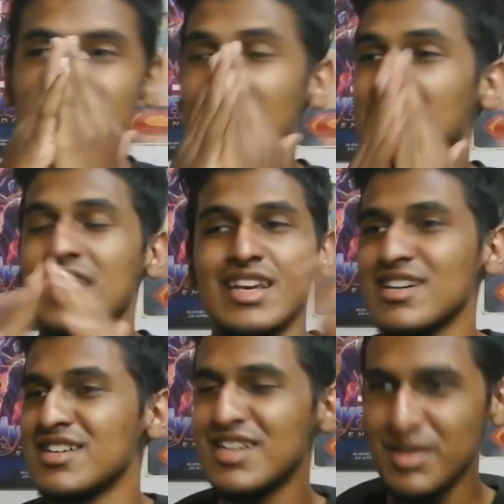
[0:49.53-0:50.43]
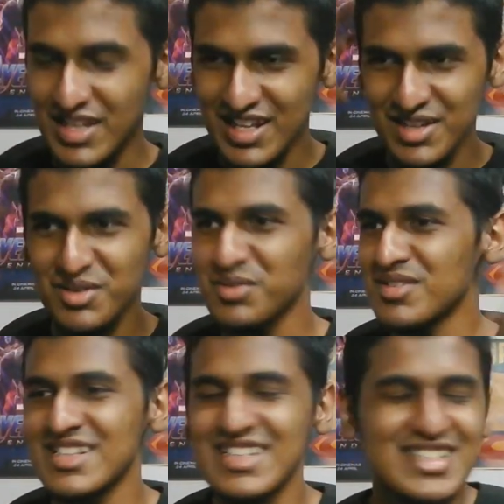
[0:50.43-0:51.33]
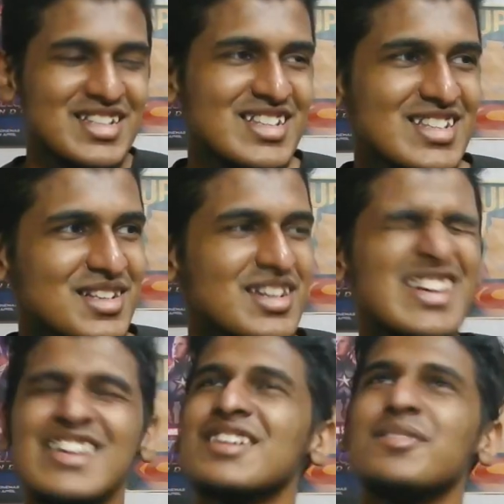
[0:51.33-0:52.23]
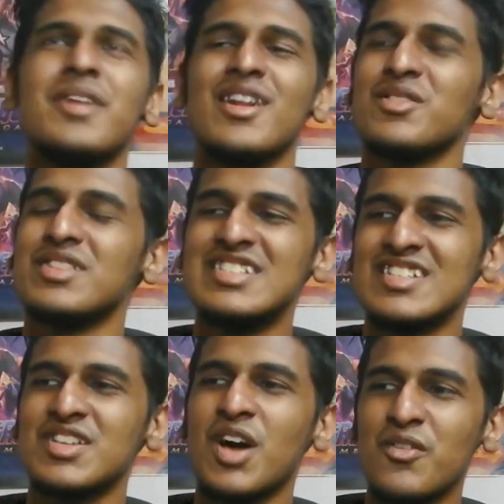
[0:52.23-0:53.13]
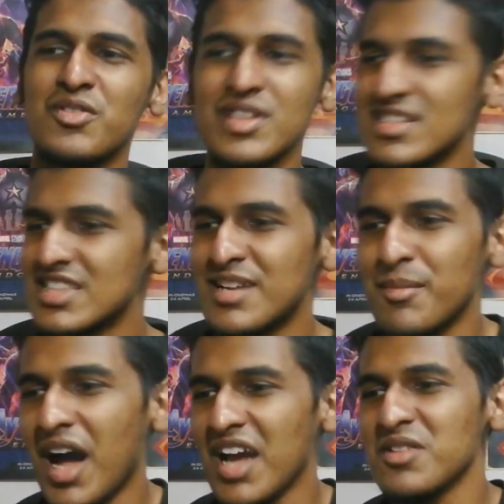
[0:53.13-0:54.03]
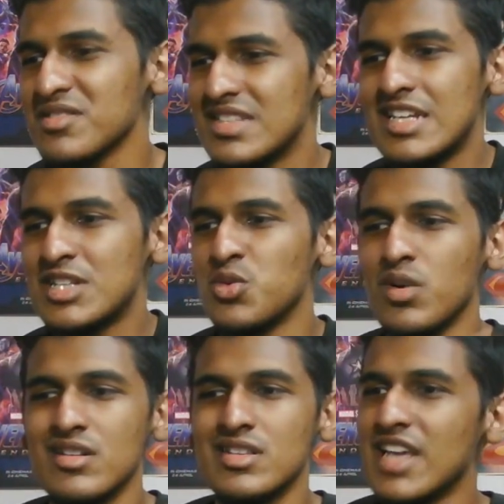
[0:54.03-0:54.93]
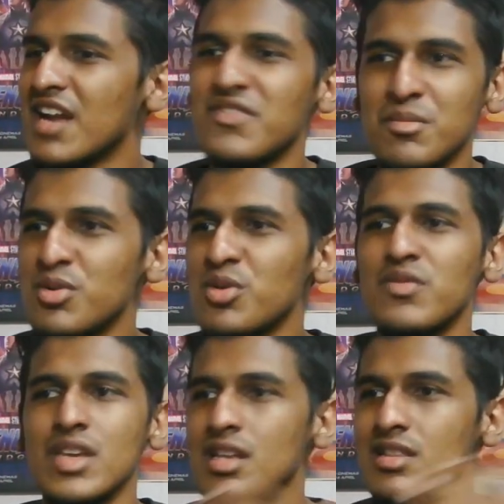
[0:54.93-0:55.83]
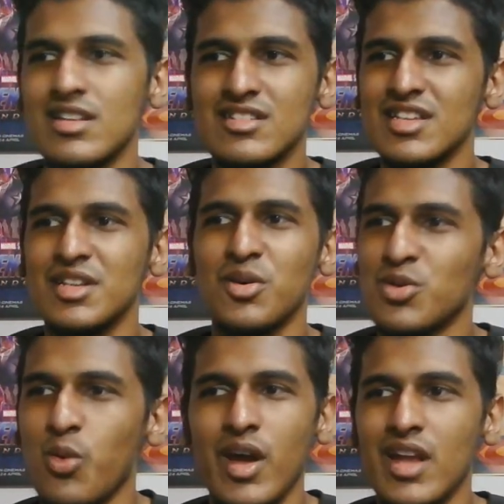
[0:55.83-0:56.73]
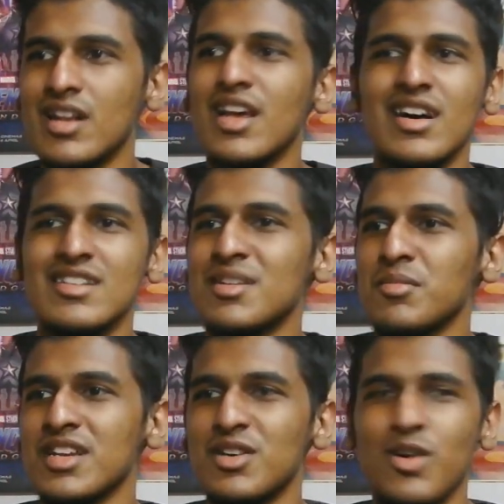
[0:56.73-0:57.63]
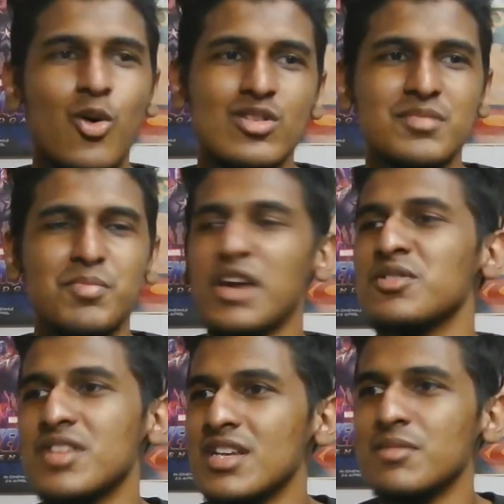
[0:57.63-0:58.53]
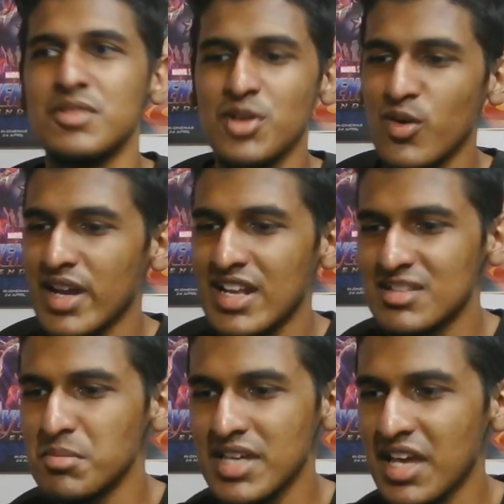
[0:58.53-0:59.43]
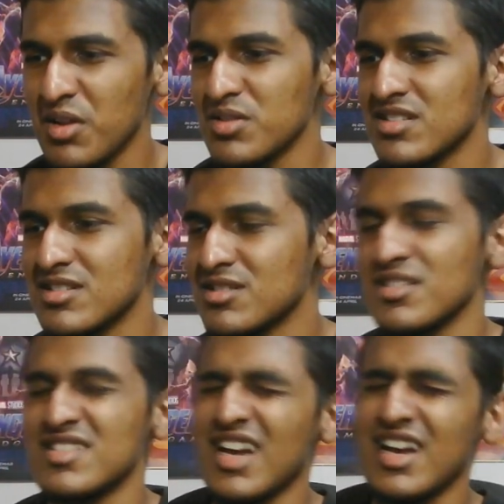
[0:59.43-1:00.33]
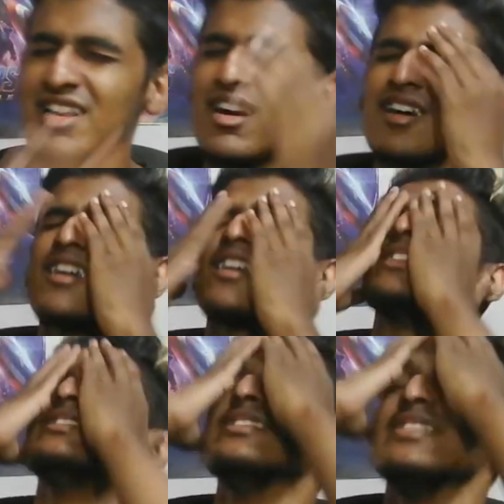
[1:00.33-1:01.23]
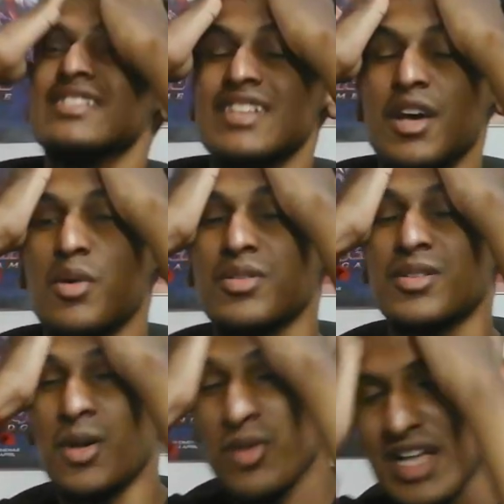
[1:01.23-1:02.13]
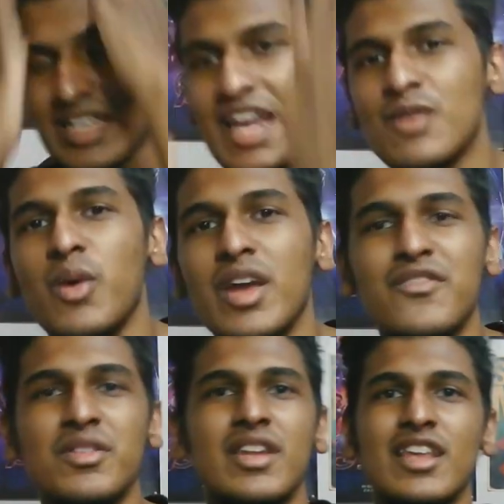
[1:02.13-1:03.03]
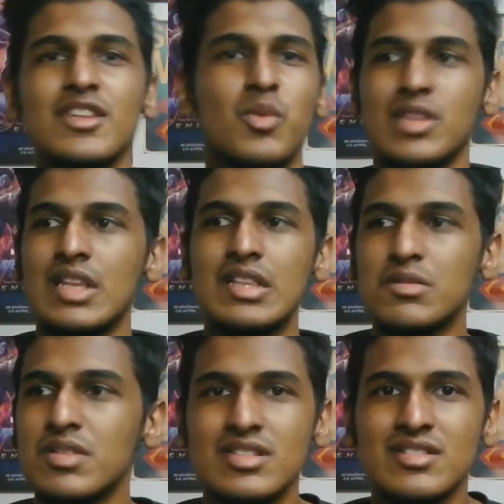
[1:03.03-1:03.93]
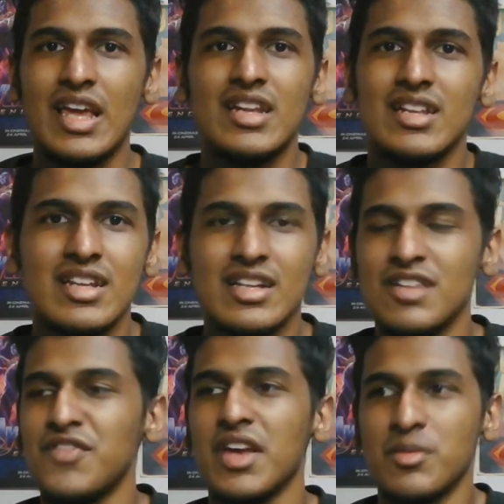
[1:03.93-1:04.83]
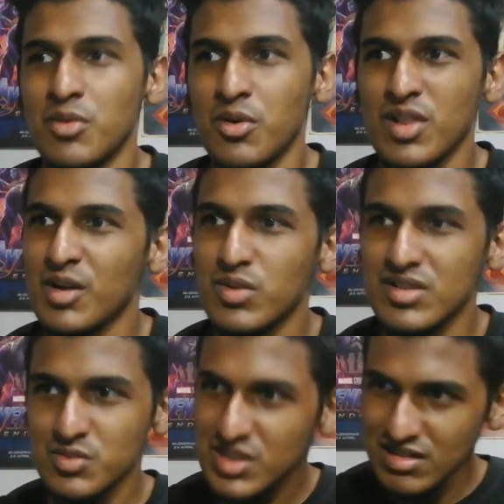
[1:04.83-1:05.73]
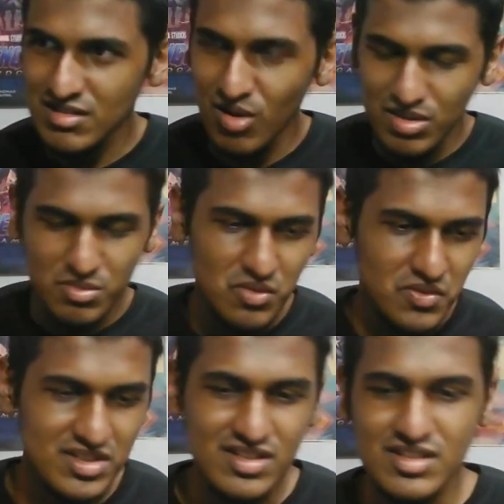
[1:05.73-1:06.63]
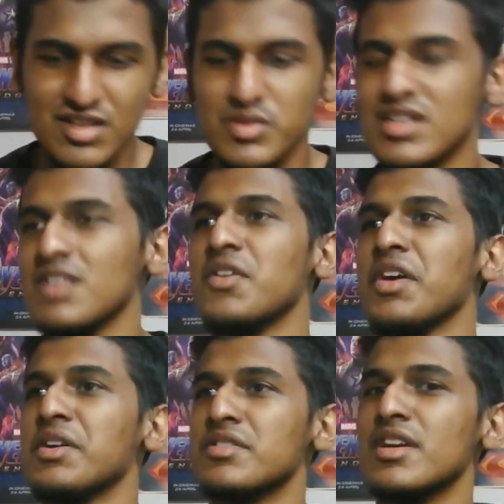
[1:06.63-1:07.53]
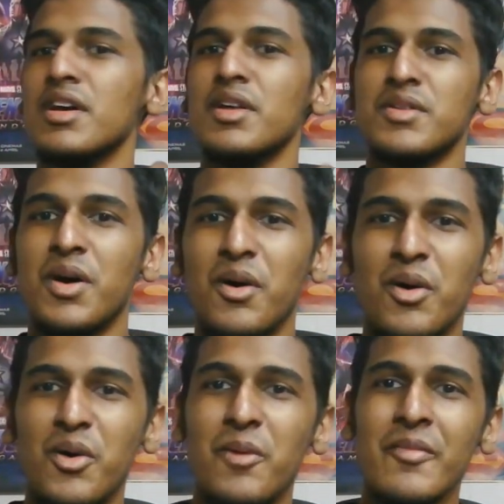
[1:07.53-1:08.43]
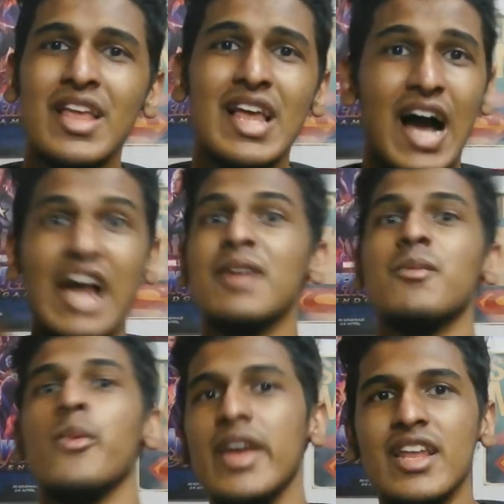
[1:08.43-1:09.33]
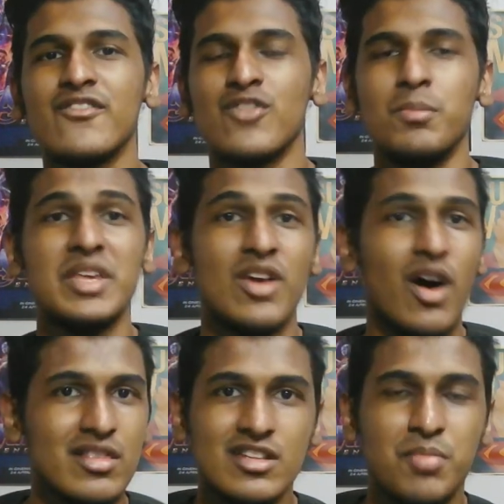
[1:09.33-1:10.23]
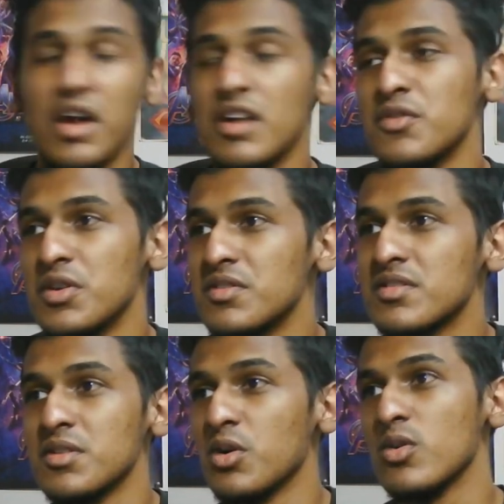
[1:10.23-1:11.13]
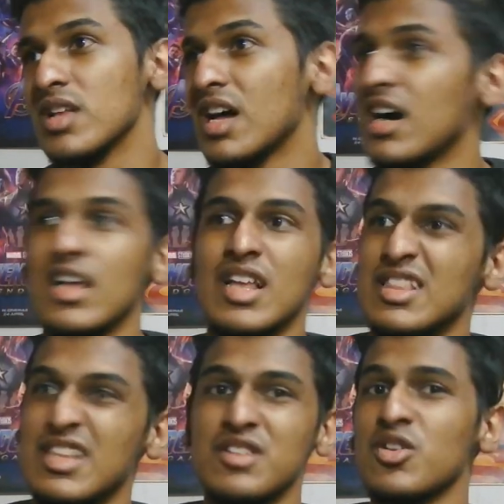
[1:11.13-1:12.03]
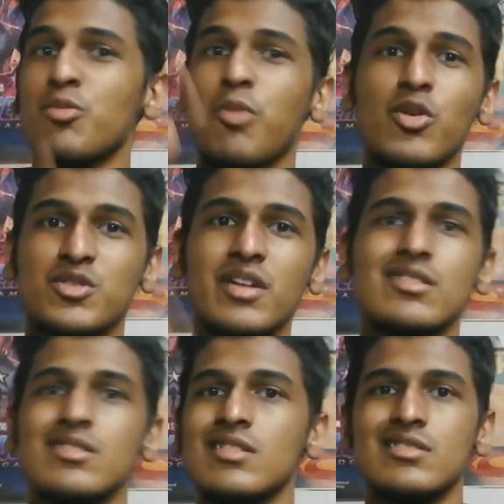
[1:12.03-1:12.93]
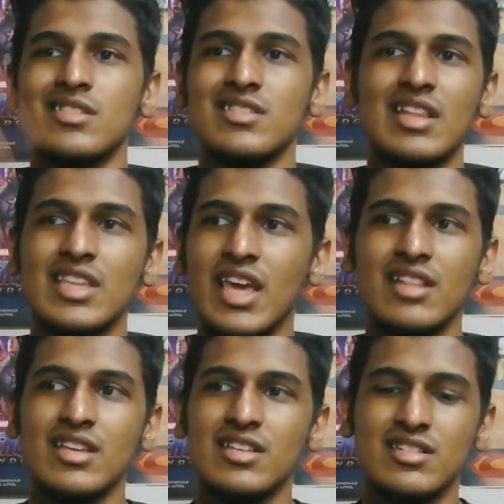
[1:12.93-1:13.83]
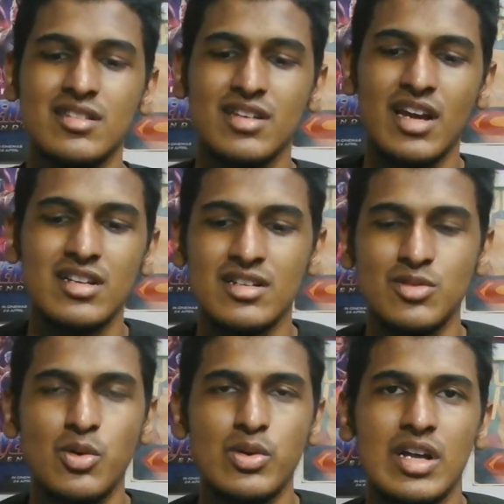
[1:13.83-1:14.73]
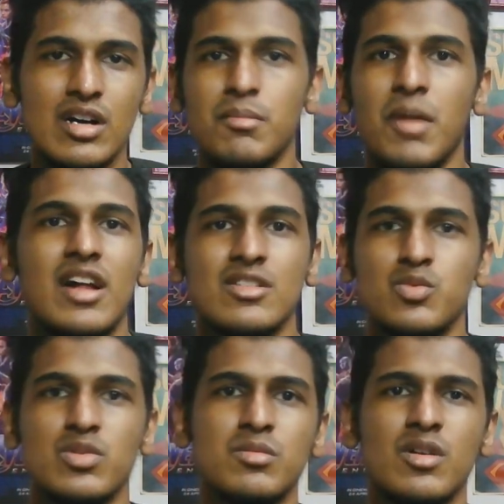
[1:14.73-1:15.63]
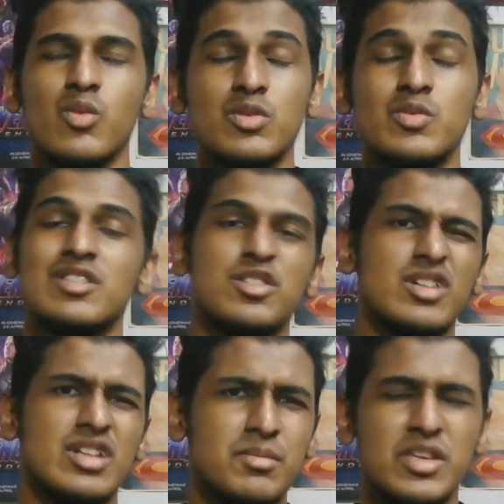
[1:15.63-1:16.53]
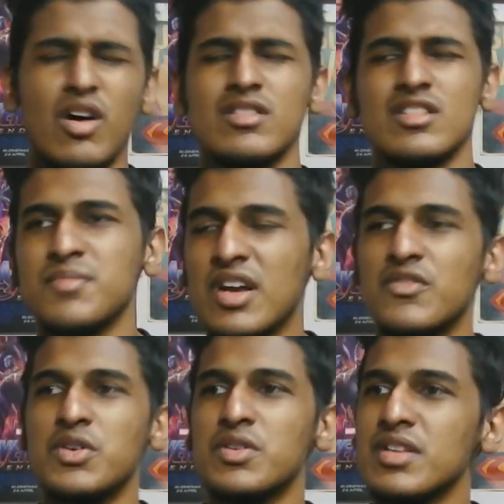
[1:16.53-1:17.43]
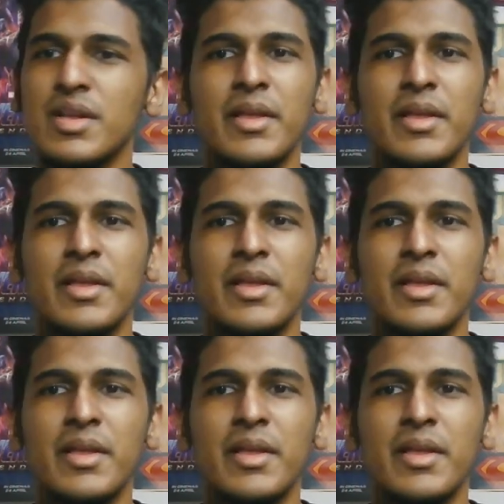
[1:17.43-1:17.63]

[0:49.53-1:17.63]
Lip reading: like you know, man, the discoveries that Miles did towards the end of the movie, and then Gwen assembling her own spider team to go against Miguel's society. Oh, it was so good. I can't wait for the next one. They literally ended in a cliffhanger, bro. Like, what's with all the movies this year with cliffhangers? So I am waiting for Beyond the Spider Verse. So there's no post credit scenes. Just at the end, they just kind of wrote Miles will return in Beyond the Spider Verse.